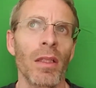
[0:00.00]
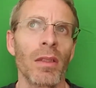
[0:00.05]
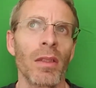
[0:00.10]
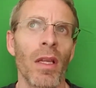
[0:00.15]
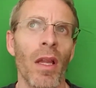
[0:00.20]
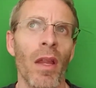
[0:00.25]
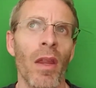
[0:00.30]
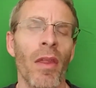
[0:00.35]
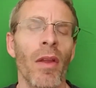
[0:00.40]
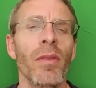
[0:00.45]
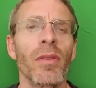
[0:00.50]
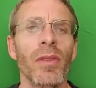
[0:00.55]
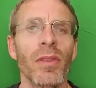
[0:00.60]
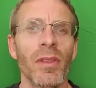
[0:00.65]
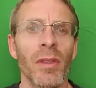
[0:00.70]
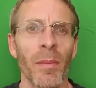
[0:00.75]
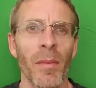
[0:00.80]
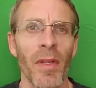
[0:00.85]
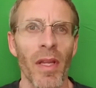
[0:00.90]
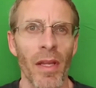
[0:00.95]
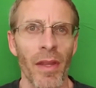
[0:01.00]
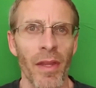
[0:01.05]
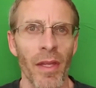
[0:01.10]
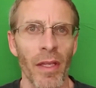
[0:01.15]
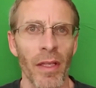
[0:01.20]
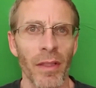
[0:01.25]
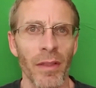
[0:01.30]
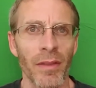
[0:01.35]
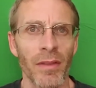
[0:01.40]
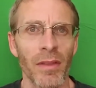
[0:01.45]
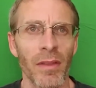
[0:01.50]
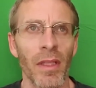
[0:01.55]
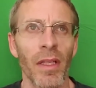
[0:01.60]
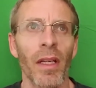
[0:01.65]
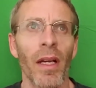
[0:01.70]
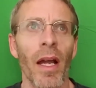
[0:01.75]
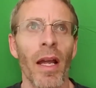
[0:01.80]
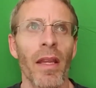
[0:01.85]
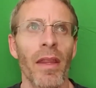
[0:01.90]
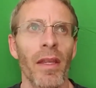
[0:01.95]
those are some of the things that
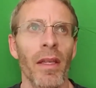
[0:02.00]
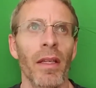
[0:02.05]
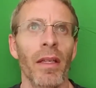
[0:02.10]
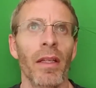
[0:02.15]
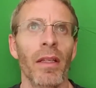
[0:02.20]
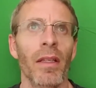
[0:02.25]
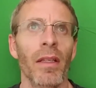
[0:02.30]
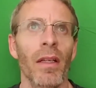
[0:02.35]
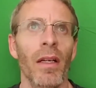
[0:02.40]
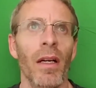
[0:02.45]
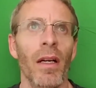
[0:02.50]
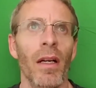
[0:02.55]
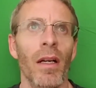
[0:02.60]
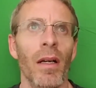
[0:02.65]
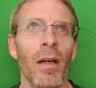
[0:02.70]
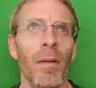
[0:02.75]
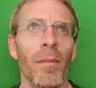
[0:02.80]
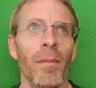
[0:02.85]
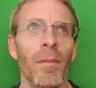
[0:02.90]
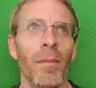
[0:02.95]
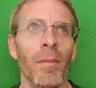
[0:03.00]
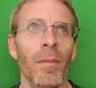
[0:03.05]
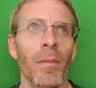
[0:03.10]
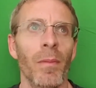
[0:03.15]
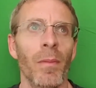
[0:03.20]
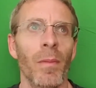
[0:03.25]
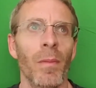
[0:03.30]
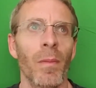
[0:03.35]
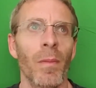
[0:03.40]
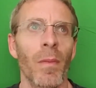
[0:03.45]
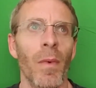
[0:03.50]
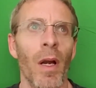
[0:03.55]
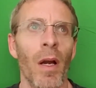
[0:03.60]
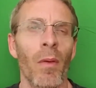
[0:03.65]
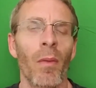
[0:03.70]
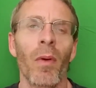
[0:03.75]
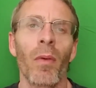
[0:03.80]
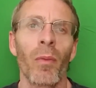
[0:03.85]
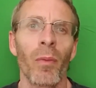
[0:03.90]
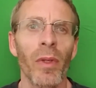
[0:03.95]
I think are what
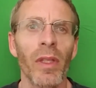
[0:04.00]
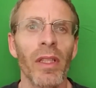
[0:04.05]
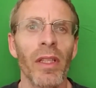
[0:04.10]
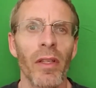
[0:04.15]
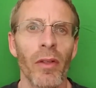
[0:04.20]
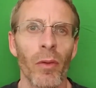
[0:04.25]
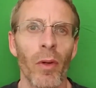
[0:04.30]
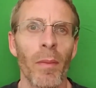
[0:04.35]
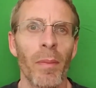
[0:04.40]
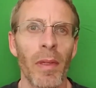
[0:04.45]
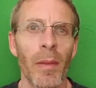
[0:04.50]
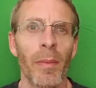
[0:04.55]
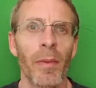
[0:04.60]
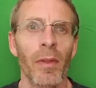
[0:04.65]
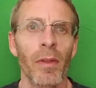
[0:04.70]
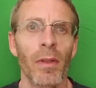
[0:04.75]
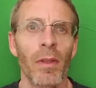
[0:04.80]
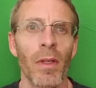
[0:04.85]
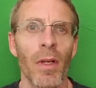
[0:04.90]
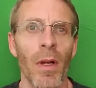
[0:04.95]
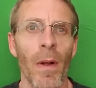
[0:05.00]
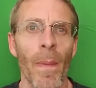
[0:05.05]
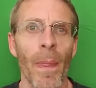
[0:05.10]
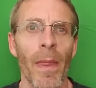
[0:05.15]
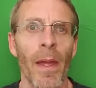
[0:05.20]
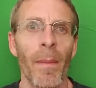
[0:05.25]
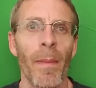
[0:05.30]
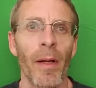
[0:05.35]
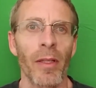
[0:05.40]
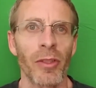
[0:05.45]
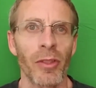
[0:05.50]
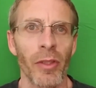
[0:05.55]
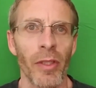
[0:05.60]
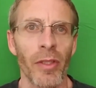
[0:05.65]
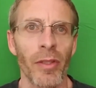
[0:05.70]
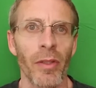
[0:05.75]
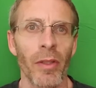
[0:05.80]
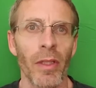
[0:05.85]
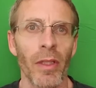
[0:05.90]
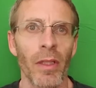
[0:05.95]
really annoy people about jury
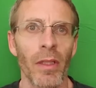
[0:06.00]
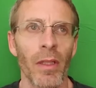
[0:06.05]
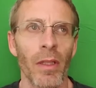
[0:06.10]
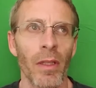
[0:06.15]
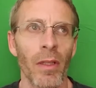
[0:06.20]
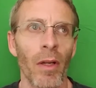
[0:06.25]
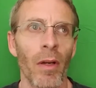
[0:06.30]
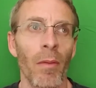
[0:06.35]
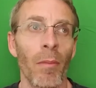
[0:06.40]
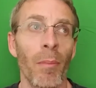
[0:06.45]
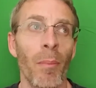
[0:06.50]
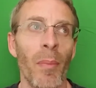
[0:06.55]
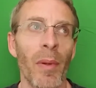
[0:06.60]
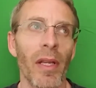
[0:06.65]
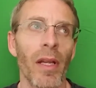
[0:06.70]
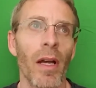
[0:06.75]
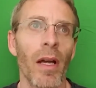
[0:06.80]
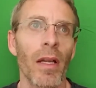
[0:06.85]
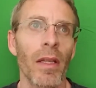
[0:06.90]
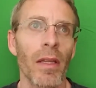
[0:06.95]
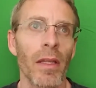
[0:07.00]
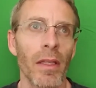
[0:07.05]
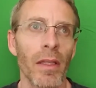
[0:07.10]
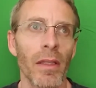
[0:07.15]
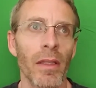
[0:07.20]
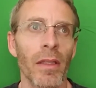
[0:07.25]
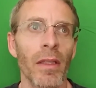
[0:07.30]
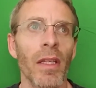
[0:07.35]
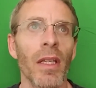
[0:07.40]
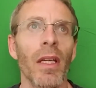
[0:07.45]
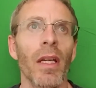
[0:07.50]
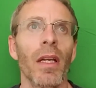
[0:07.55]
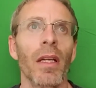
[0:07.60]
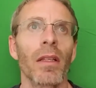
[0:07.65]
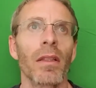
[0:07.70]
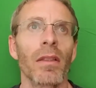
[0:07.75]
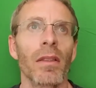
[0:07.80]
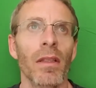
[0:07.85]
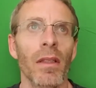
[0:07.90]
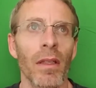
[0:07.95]
duty. Beyond the
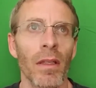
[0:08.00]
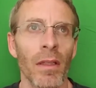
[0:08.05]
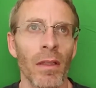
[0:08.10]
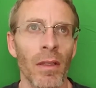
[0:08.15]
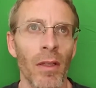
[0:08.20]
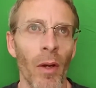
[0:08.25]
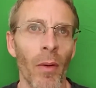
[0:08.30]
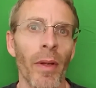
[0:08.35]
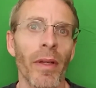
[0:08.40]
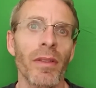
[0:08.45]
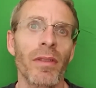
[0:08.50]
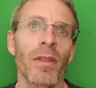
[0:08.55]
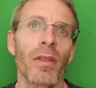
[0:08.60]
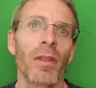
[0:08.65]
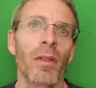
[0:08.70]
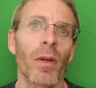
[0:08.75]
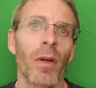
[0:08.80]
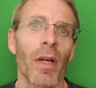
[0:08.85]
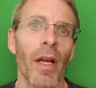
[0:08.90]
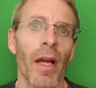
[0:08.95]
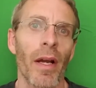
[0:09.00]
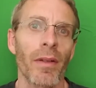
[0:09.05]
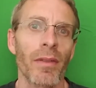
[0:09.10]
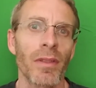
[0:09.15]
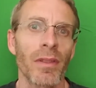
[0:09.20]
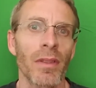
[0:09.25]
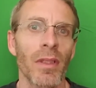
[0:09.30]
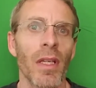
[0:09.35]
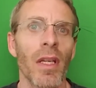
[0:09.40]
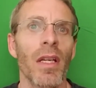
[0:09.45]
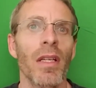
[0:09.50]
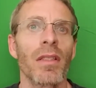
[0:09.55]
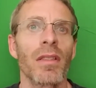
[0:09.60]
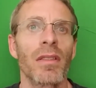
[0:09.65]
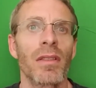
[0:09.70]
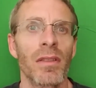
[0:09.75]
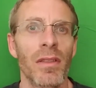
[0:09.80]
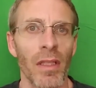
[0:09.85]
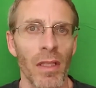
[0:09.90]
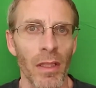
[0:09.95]
going to the courthouse,
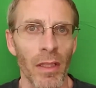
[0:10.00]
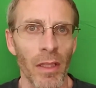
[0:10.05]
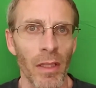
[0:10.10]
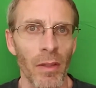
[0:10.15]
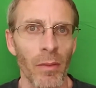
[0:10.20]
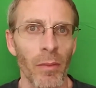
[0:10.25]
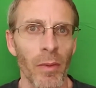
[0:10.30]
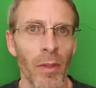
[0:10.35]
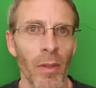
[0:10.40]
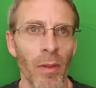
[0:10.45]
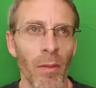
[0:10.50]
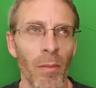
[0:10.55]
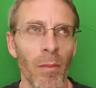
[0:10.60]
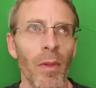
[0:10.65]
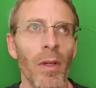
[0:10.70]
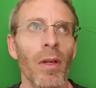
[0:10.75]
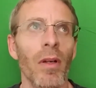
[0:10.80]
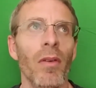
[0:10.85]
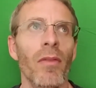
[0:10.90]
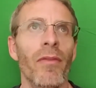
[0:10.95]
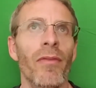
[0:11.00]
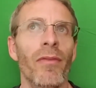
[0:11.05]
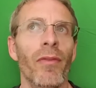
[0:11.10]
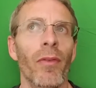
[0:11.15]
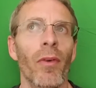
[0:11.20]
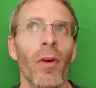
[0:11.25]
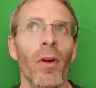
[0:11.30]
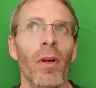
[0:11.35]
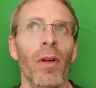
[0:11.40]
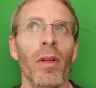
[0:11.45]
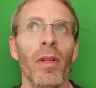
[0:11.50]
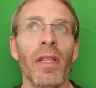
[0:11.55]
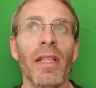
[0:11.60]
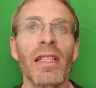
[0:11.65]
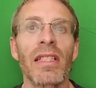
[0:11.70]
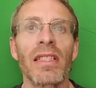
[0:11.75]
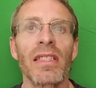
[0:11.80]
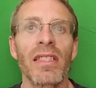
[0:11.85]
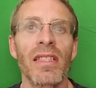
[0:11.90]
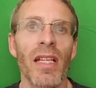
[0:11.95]
sitting in a room for the
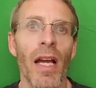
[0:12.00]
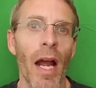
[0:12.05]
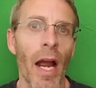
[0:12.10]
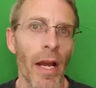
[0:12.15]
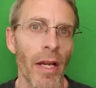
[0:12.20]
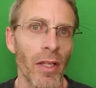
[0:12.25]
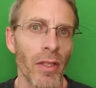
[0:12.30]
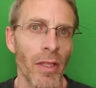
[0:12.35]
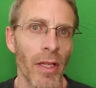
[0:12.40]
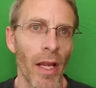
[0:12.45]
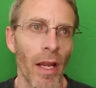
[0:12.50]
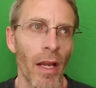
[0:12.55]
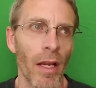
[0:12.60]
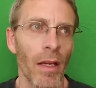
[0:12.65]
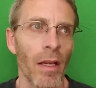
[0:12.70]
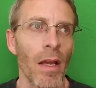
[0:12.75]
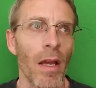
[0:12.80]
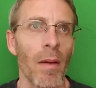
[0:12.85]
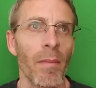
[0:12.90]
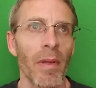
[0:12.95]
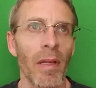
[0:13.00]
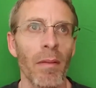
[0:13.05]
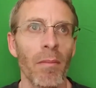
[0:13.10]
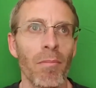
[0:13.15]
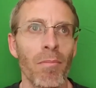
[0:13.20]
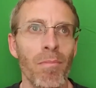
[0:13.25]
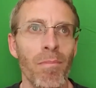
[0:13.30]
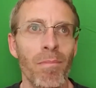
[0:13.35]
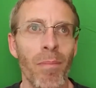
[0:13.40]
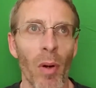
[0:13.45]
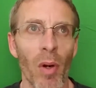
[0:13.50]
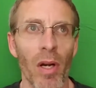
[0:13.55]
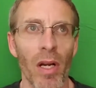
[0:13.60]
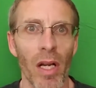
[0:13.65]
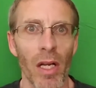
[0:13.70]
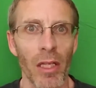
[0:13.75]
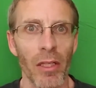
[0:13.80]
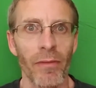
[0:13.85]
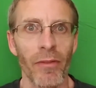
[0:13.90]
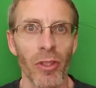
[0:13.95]
entire day, being bored out
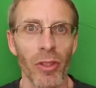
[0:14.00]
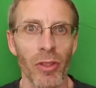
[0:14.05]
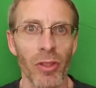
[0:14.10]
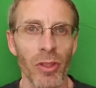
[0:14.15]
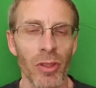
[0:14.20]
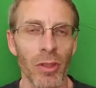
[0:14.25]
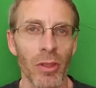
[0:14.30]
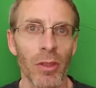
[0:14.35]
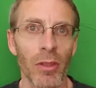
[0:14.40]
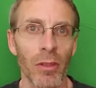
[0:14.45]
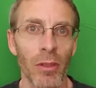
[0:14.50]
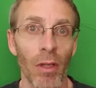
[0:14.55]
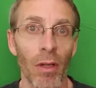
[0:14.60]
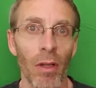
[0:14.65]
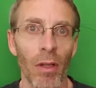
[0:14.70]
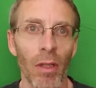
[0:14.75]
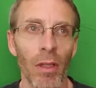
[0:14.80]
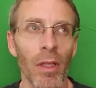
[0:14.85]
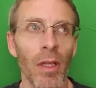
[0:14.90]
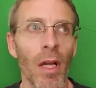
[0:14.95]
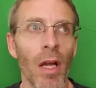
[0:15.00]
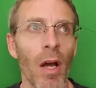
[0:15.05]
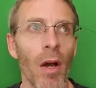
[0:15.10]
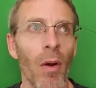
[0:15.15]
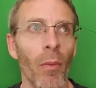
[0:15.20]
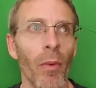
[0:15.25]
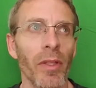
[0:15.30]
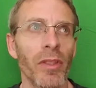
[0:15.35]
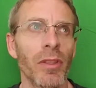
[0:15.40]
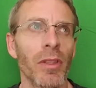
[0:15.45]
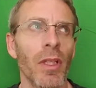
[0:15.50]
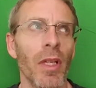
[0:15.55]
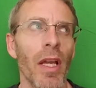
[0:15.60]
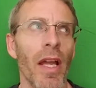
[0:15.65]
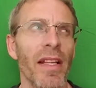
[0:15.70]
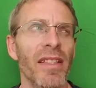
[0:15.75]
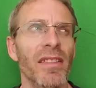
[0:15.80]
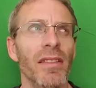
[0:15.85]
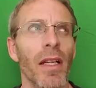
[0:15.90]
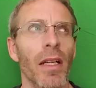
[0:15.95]
of your skull, which
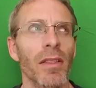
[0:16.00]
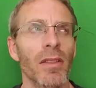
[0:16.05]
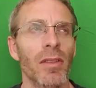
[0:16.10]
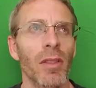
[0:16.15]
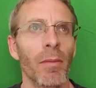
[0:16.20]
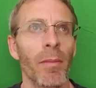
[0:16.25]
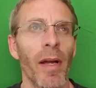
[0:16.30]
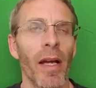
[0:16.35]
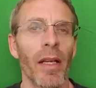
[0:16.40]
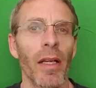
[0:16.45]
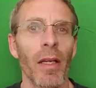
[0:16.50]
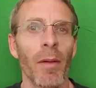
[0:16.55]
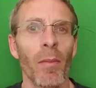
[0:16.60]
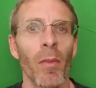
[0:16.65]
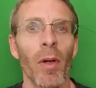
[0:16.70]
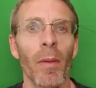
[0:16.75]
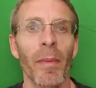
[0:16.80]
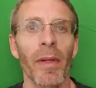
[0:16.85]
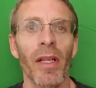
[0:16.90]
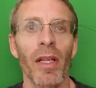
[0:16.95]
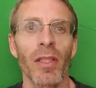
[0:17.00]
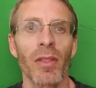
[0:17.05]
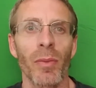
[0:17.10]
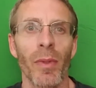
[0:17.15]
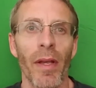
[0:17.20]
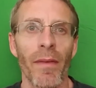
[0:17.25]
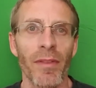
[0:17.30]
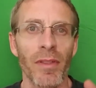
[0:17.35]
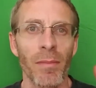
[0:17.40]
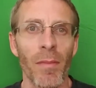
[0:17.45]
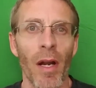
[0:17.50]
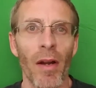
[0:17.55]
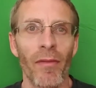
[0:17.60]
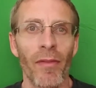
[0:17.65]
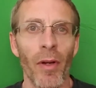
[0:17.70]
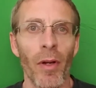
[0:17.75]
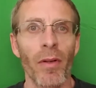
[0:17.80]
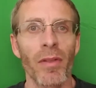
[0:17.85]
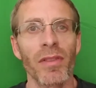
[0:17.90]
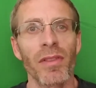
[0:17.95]
it's not so bad anymore because we have
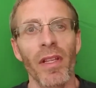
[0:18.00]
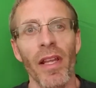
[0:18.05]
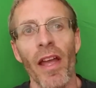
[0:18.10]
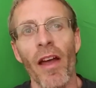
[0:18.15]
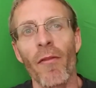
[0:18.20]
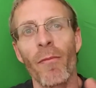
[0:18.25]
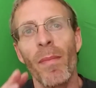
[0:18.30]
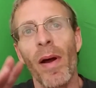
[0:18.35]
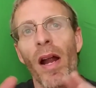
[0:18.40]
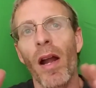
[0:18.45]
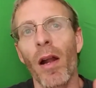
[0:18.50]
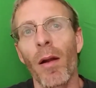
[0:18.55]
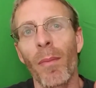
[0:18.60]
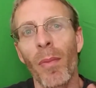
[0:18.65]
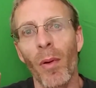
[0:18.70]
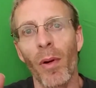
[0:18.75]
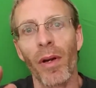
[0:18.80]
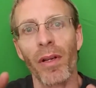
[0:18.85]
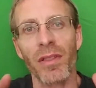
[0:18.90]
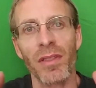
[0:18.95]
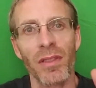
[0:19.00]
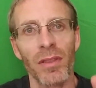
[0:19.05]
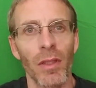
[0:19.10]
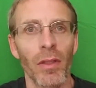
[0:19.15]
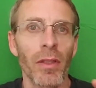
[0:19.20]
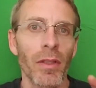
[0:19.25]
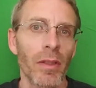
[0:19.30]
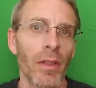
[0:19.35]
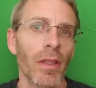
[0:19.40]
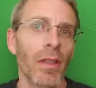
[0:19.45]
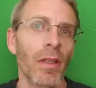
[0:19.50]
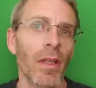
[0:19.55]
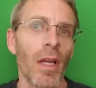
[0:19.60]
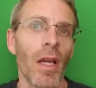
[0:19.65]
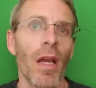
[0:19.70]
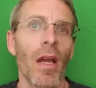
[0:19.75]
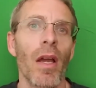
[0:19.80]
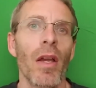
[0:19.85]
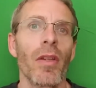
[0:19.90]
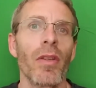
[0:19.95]
smartphones, they have power ports, so you can
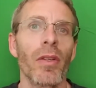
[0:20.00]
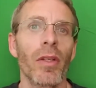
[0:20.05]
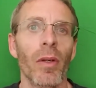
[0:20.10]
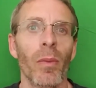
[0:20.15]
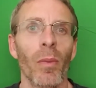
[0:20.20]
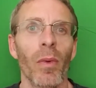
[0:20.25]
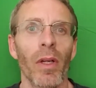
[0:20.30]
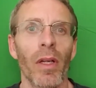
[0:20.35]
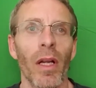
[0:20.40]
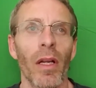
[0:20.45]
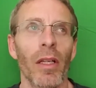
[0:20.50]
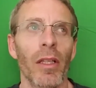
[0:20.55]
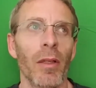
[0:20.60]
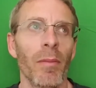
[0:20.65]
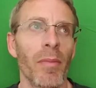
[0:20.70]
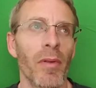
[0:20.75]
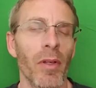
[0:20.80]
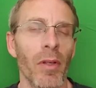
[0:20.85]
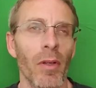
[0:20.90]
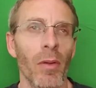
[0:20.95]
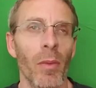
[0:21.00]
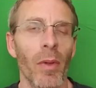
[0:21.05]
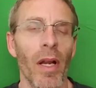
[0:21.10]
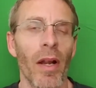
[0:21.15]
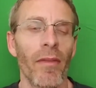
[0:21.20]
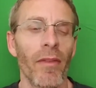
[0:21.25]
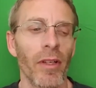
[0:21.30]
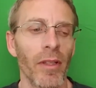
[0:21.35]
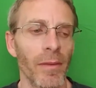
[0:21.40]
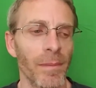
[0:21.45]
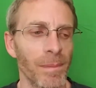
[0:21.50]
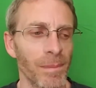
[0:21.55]
work on a computer or whatever.